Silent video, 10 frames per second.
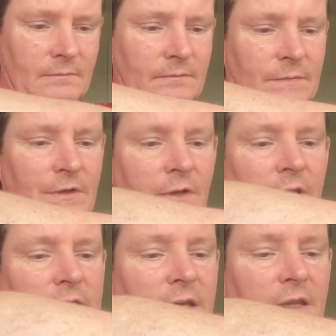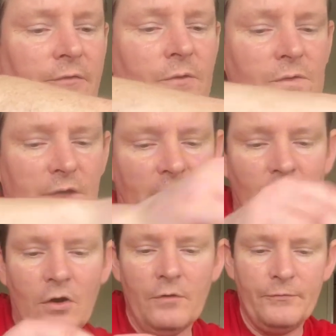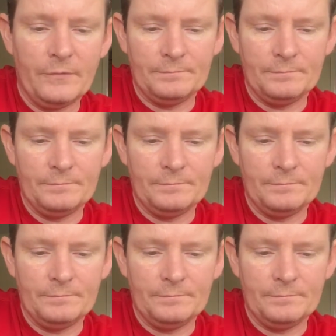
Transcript: So I'm going to take the fuel tank off